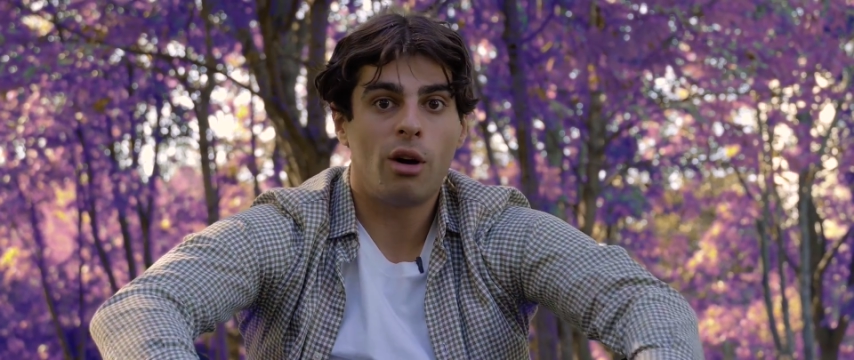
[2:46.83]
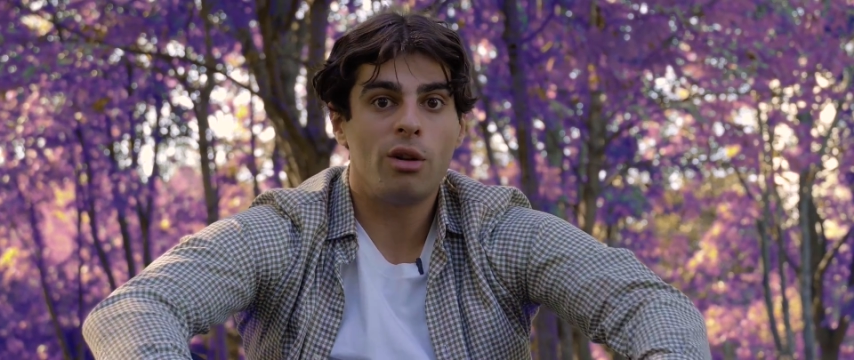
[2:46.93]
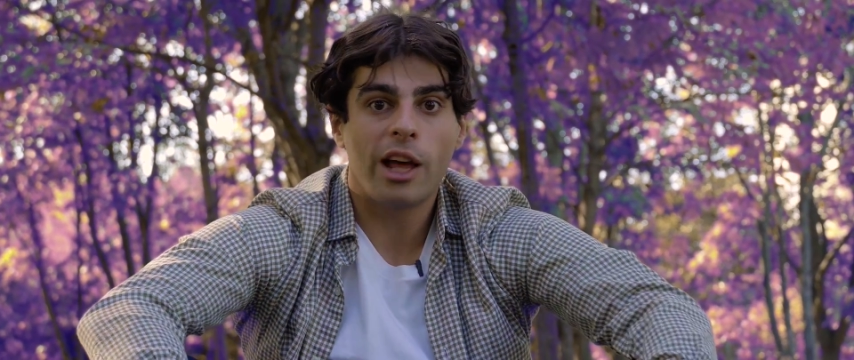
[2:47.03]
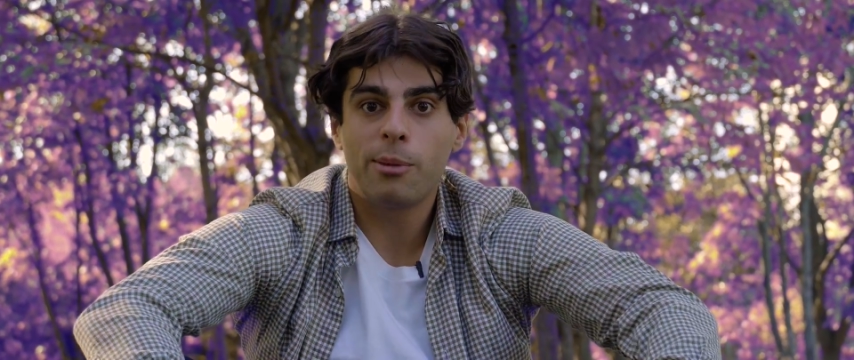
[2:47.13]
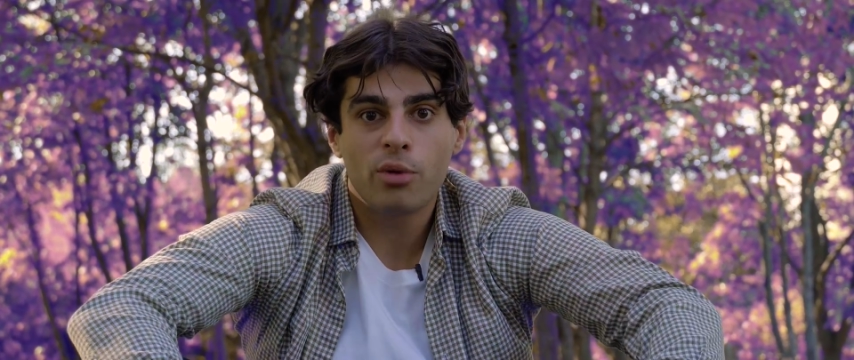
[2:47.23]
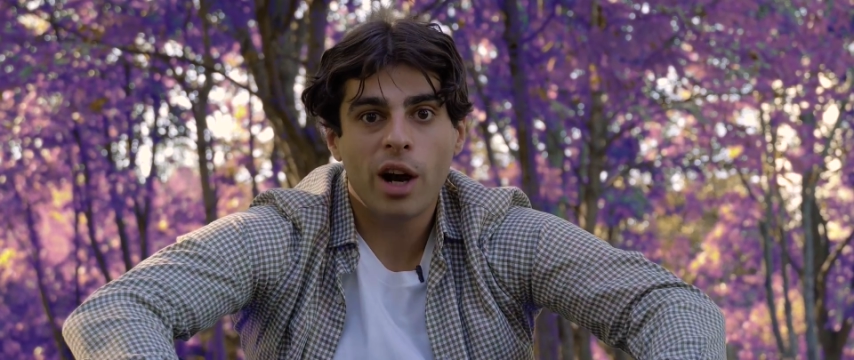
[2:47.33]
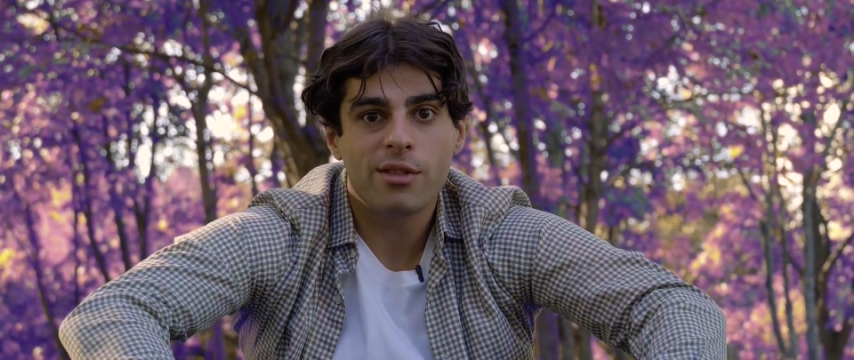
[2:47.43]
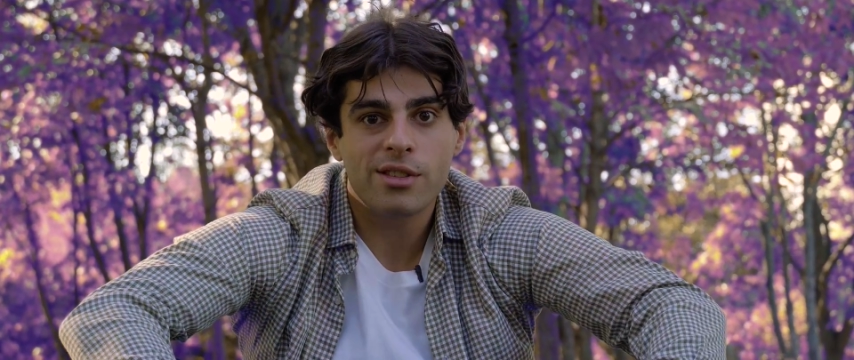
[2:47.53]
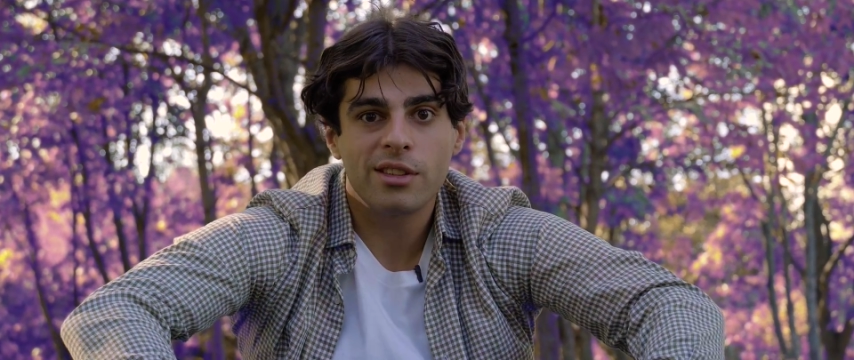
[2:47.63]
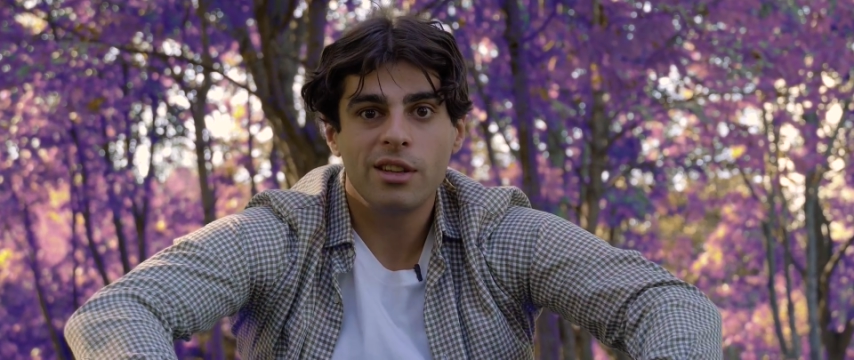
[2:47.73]
online
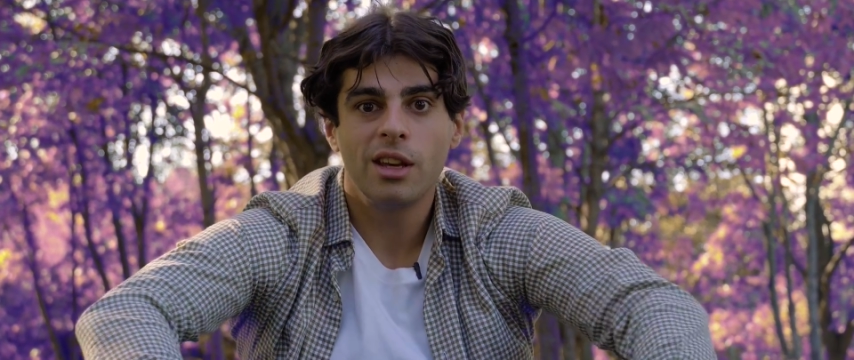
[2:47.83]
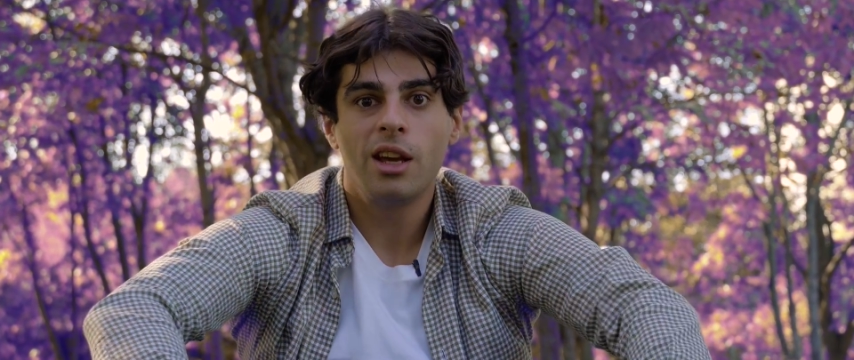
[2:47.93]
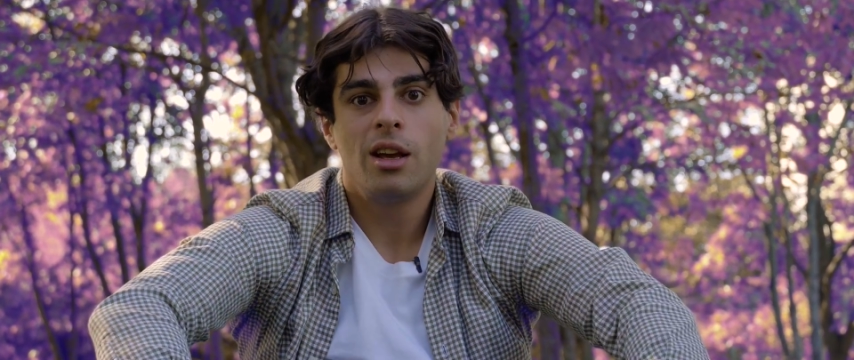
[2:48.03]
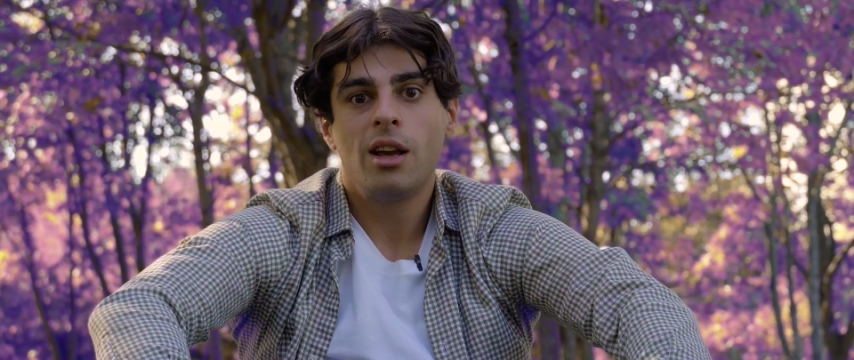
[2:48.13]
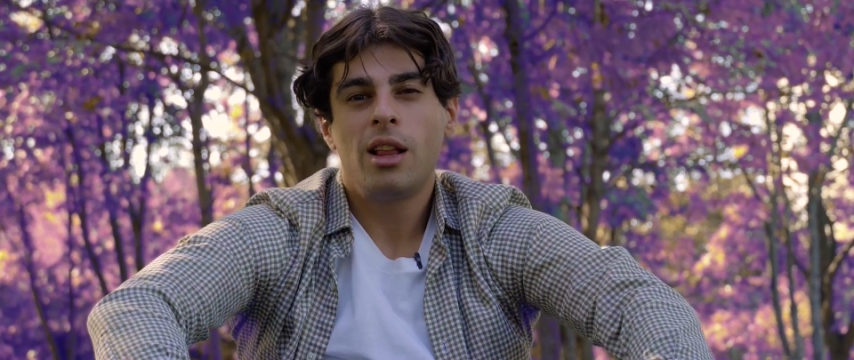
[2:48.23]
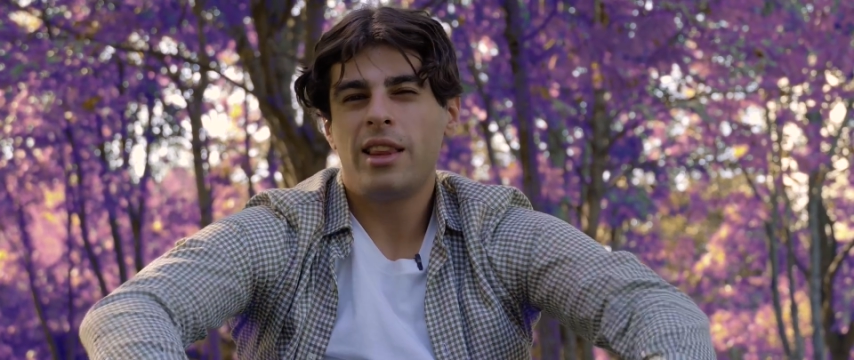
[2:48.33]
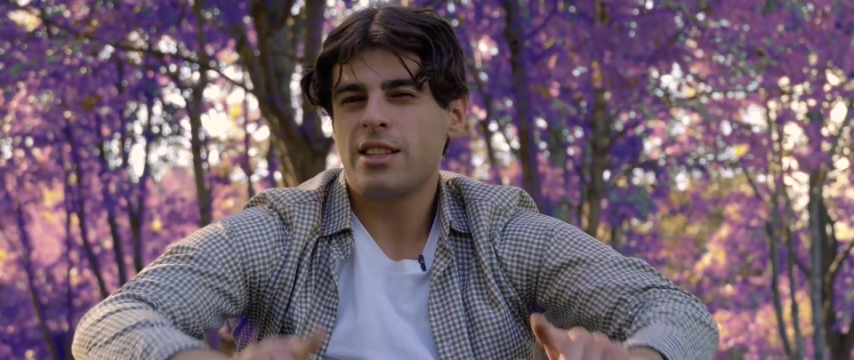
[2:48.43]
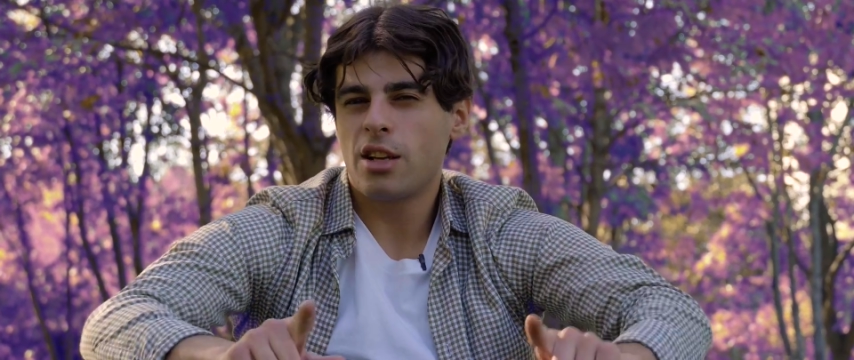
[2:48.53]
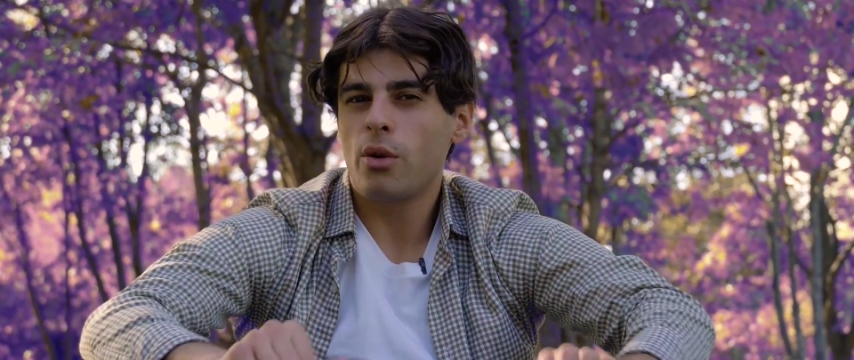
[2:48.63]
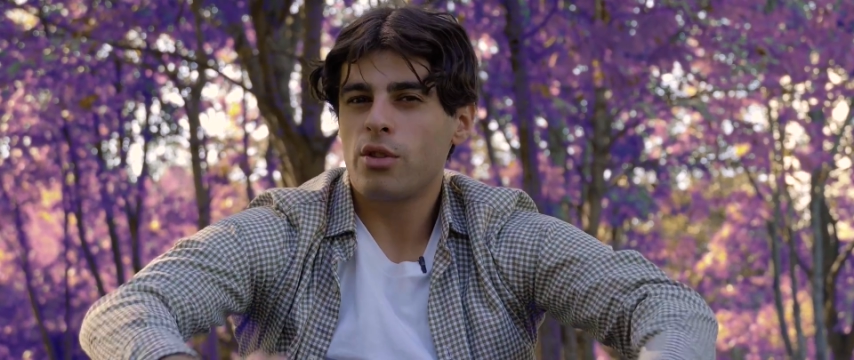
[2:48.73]
privacy.
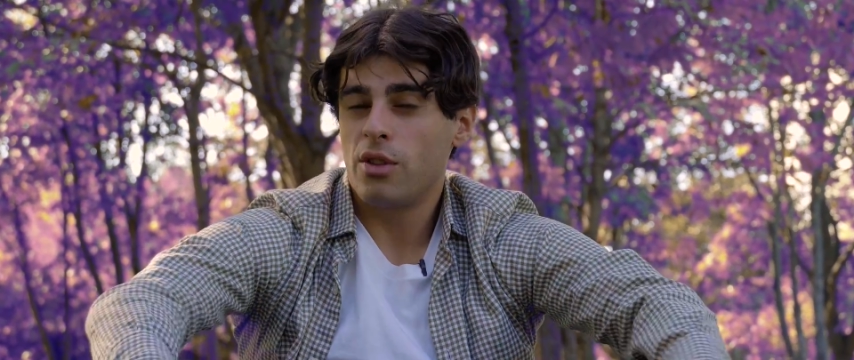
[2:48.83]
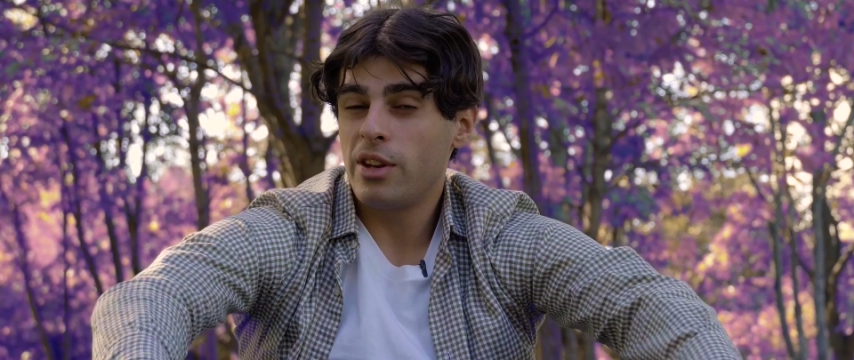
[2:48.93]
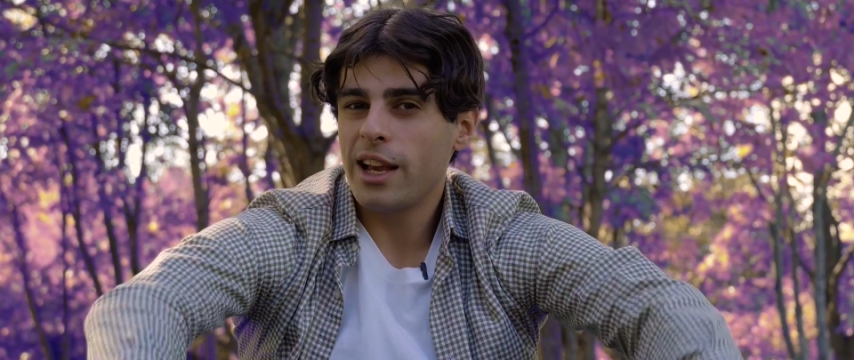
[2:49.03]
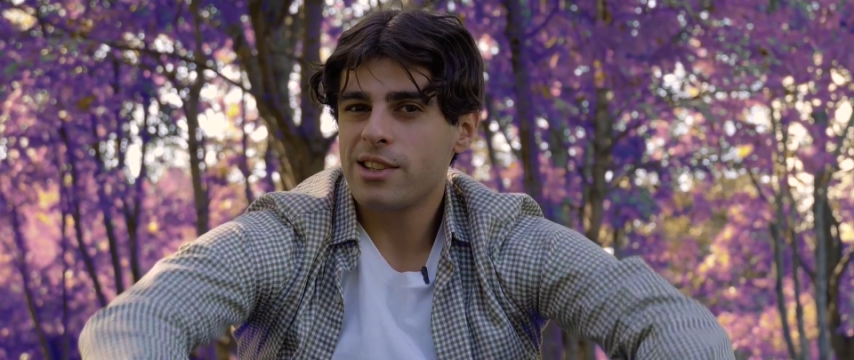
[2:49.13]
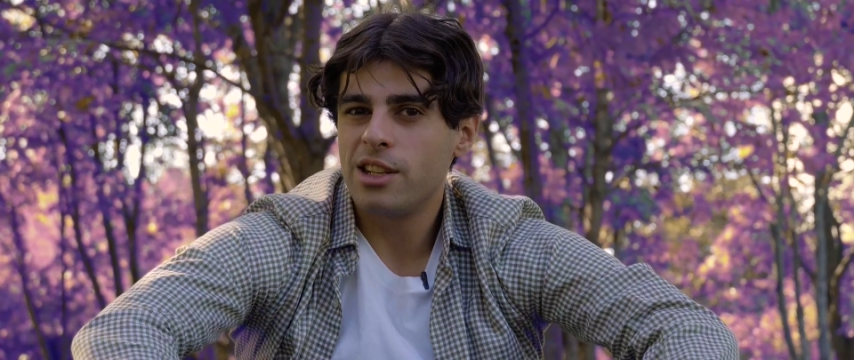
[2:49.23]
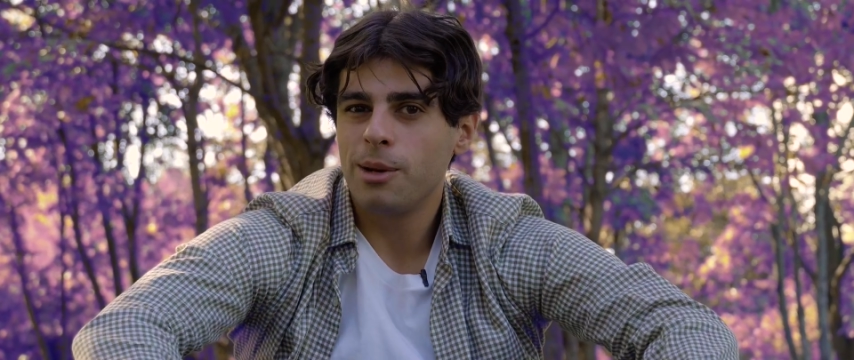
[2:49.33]
Let's go to the next